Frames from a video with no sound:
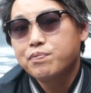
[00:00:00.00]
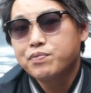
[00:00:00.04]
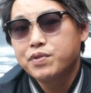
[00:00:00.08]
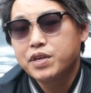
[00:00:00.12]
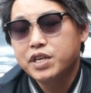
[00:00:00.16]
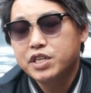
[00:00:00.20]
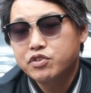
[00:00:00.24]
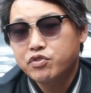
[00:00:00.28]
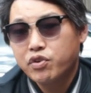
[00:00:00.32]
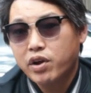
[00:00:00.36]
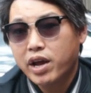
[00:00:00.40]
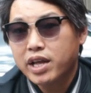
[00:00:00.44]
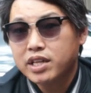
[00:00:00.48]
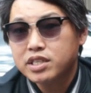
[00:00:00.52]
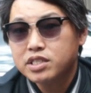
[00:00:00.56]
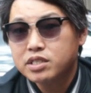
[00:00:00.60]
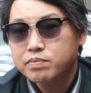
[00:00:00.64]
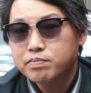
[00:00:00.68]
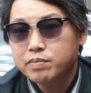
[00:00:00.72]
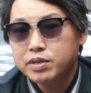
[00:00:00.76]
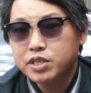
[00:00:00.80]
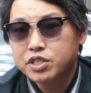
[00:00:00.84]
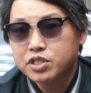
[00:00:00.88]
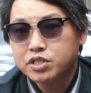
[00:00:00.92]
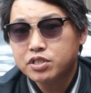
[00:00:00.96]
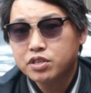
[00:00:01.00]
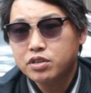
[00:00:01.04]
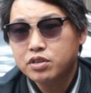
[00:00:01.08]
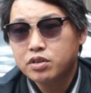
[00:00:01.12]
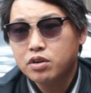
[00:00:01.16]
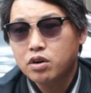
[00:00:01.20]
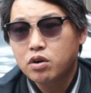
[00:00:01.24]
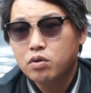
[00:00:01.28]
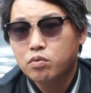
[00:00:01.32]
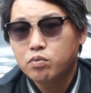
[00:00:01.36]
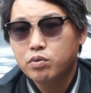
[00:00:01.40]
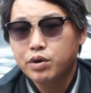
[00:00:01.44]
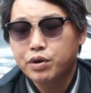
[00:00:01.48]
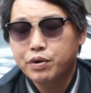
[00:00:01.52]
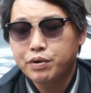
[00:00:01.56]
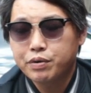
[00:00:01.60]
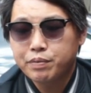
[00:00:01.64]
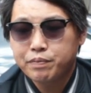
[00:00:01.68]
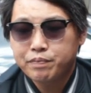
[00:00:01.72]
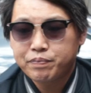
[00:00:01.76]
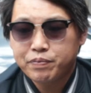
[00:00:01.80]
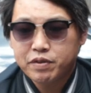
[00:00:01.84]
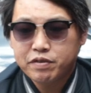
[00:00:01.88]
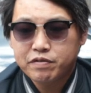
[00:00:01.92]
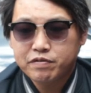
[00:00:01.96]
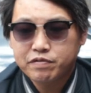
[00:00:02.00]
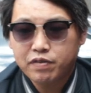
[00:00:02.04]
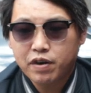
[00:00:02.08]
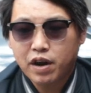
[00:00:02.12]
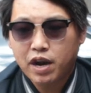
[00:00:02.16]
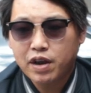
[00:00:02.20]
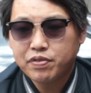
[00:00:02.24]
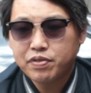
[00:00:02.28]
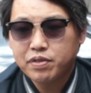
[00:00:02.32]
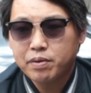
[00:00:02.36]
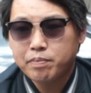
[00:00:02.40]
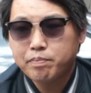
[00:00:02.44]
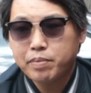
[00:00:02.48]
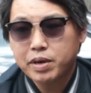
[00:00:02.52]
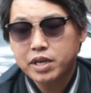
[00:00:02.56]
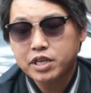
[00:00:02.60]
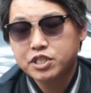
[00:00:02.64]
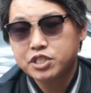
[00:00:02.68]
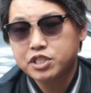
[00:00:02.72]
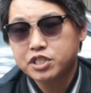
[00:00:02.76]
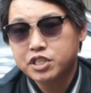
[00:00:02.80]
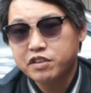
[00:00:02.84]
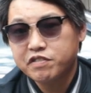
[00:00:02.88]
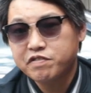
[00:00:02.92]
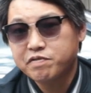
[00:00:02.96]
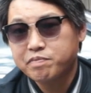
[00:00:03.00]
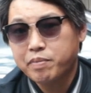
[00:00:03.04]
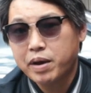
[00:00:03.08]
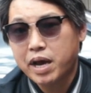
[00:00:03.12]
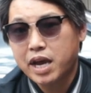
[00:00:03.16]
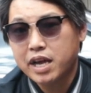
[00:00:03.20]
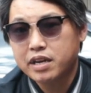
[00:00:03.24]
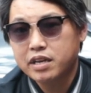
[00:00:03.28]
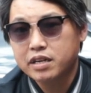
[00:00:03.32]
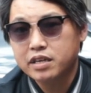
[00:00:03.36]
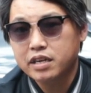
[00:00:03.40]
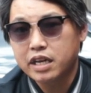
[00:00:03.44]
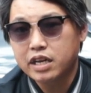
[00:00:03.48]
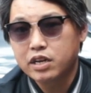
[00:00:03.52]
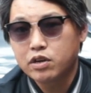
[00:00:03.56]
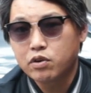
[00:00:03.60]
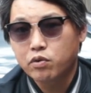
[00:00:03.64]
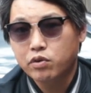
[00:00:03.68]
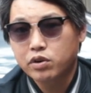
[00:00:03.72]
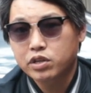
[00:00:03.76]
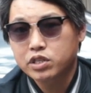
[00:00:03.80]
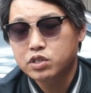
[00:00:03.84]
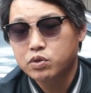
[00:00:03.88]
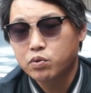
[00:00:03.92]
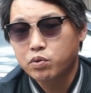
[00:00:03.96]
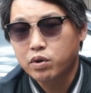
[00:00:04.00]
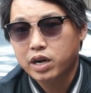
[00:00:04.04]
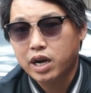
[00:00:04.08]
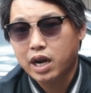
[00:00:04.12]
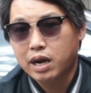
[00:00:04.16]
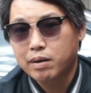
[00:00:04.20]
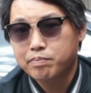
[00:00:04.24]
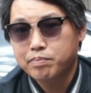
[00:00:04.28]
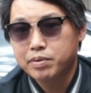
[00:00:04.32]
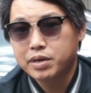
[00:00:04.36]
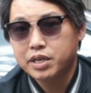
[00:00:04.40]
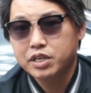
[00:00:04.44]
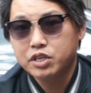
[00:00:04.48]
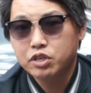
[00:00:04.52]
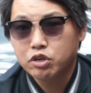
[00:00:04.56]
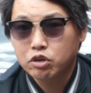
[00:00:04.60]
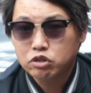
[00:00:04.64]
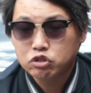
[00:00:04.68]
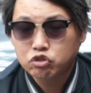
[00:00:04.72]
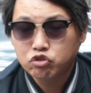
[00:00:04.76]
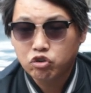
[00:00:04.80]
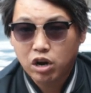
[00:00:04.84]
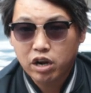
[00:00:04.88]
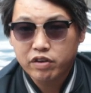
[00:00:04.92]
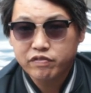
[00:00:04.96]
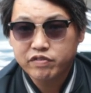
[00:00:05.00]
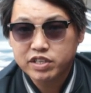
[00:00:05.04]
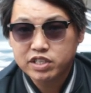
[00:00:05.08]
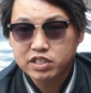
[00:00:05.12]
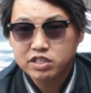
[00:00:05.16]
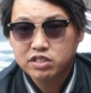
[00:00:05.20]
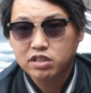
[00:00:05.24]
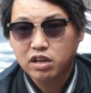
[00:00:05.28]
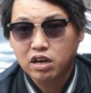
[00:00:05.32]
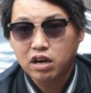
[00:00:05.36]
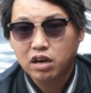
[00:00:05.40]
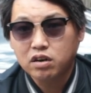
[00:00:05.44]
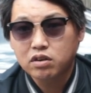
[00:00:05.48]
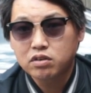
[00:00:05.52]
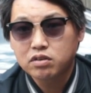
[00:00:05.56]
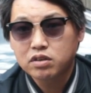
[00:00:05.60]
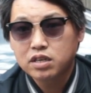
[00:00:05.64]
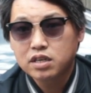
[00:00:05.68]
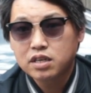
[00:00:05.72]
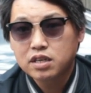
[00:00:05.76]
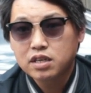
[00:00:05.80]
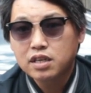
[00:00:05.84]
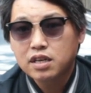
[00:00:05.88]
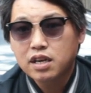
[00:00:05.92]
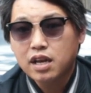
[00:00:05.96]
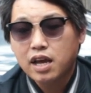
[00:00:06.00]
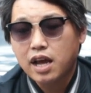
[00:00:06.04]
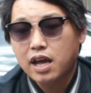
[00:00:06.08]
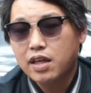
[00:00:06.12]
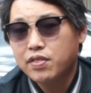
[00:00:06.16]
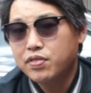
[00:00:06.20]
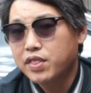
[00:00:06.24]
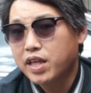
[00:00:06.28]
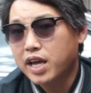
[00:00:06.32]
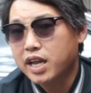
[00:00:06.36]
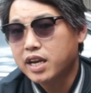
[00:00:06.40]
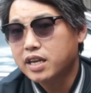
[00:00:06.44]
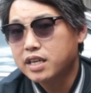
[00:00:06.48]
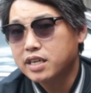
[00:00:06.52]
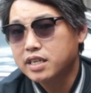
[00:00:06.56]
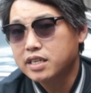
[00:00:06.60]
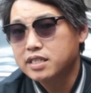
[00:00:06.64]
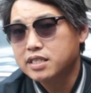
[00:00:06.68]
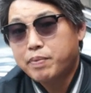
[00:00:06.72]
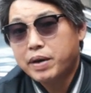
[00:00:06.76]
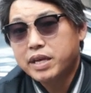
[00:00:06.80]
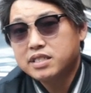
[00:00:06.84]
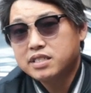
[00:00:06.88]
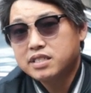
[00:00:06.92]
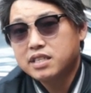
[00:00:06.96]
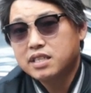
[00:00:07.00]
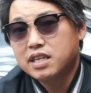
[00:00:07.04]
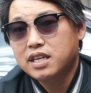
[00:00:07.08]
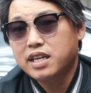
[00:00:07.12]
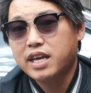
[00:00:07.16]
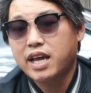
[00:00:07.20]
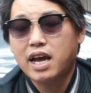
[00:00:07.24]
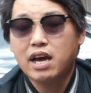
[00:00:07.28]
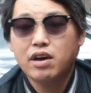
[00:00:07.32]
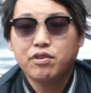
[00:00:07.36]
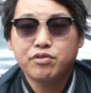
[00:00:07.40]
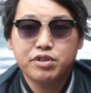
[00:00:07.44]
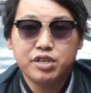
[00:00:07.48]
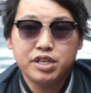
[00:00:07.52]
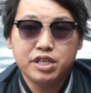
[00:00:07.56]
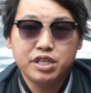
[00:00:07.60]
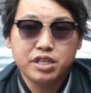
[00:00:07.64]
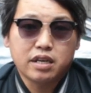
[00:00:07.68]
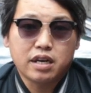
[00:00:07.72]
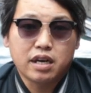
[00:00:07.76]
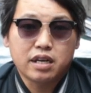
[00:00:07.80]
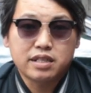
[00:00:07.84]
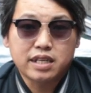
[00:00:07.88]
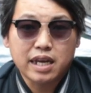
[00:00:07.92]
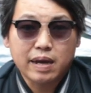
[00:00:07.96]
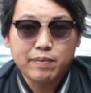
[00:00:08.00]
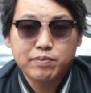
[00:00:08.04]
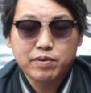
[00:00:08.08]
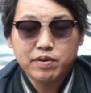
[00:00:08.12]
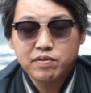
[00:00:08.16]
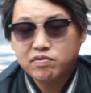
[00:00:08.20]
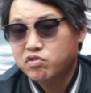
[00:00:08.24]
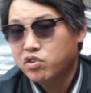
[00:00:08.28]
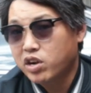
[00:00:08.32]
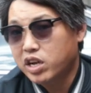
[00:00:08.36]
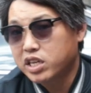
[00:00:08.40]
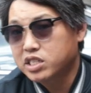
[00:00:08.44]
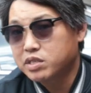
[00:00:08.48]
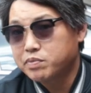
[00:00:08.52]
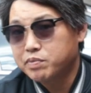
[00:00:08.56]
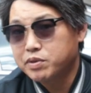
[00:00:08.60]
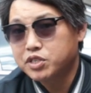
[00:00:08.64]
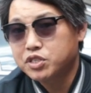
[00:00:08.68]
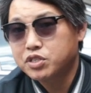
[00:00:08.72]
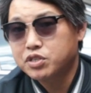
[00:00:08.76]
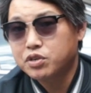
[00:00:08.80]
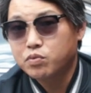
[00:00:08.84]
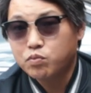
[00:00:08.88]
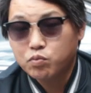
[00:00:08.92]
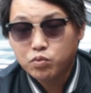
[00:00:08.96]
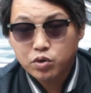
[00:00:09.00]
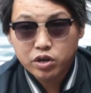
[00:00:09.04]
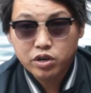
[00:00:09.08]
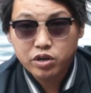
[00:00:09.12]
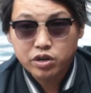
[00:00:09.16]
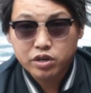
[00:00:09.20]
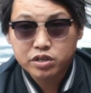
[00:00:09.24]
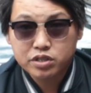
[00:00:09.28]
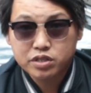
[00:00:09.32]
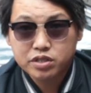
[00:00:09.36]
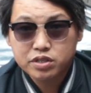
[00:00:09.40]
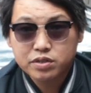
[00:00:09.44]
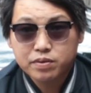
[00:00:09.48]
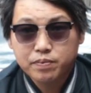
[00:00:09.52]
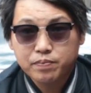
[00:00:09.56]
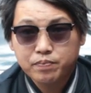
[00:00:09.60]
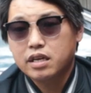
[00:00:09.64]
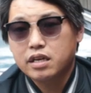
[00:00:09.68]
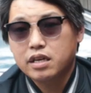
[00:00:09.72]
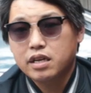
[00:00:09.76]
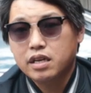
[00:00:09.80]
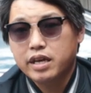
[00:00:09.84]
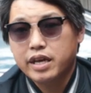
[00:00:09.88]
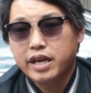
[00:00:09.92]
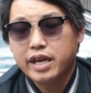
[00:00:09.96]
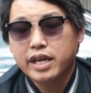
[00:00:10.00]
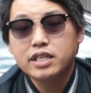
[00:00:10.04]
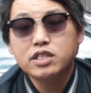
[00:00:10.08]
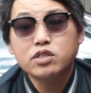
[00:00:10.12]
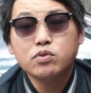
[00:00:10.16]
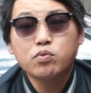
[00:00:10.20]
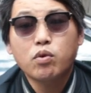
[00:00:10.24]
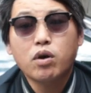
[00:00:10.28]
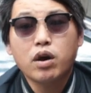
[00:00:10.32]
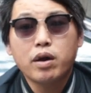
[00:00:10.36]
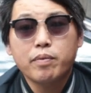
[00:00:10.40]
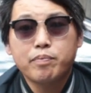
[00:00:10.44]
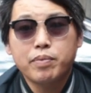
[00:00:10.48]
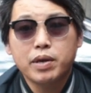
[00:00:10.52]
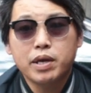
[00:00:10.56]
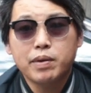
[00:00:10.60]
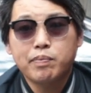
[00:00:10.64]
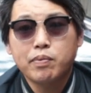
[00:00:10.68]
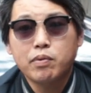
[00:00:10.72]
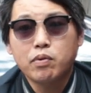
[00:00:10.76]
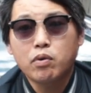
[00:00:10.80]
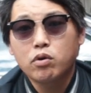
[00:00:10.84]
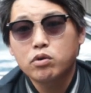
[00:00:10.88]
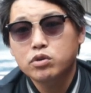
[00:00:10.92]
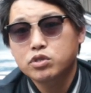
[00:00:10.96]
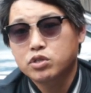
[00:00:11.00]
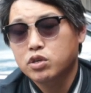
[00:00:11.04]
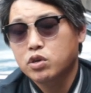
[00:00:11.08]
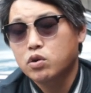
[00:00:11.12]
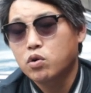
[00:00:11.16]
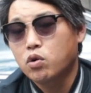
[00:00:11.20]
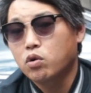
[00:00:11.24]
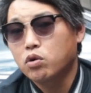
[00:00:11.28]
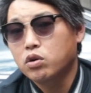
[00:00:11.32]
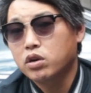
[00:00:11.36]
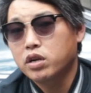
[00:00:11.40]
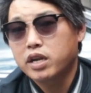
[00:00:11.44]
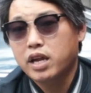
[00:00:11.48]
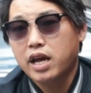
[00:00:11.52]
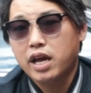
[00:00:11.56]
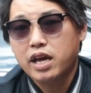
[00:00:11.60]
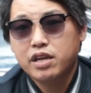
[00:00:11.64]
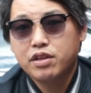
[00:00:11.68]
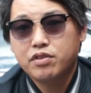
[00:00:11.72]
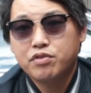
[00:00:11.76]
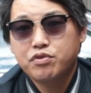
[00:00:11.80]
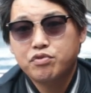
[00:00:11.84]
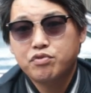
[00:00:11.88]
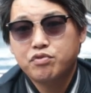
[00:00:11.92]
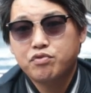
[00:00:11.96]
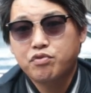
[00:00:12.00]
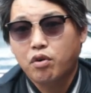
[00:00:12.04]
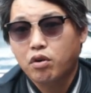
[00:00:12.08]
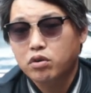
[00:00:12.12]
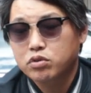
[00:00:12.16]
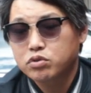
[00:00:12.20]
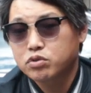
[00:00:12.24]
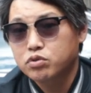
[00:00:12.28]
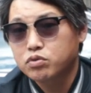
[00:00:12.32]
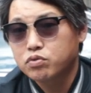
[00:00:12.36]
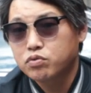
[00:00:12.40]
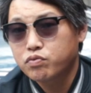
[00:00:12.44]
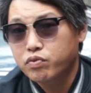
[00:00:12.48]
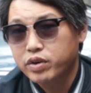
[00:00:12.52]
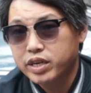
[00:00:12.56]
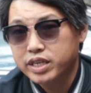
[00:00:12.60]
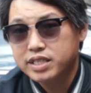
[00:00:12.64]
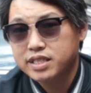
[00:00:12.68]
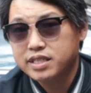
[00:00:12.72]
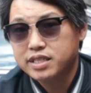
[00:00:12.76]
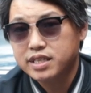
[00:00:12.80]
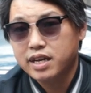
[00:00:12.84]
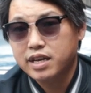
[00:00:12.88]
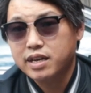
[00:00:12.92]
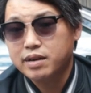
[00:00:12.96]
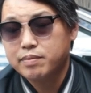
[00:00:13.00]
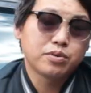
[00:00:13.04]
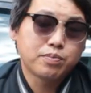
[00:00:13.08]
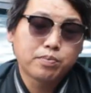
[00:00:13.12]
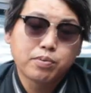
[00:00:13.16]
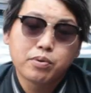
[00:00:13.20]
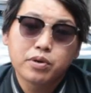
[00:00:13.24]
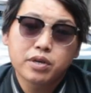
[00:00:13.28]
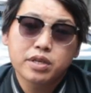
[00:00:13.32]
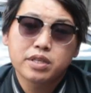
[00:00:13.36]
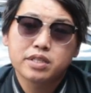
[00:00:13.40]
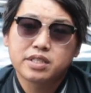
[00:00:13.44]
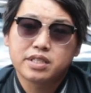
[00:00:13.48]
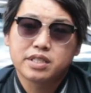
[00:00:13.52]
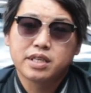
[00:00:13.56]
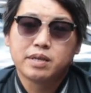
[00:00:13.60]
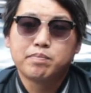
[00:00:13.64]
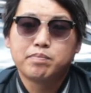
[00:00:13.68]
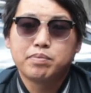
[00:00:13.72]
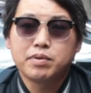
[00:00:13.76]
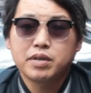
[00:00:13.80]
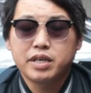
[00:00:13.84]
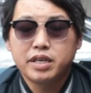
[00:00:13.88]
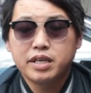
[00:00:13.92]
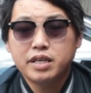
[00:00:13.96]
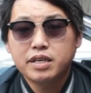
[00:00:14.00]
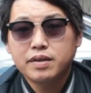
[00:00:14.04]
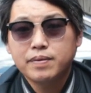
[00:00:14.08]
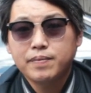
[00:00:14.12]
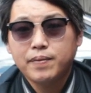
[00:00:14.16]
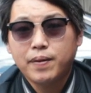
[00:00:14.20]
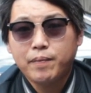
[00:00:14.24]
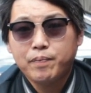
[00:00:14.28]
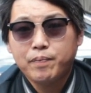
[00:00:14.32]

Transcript: the transmission will find the best shift pattern in order to accompany your driving style. And that is basically how the adaptive transmission works. Hence why people also call it a throttle reset. To put it simply,